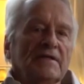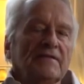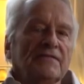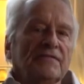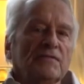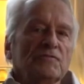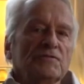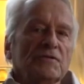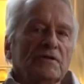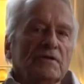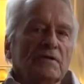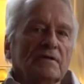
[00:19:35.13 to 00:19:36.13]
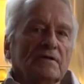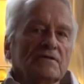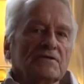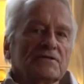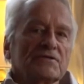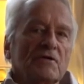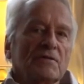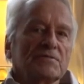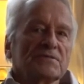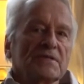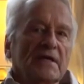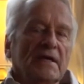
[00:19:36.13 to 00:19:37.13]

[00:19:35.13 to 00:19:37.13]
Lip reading: the future stops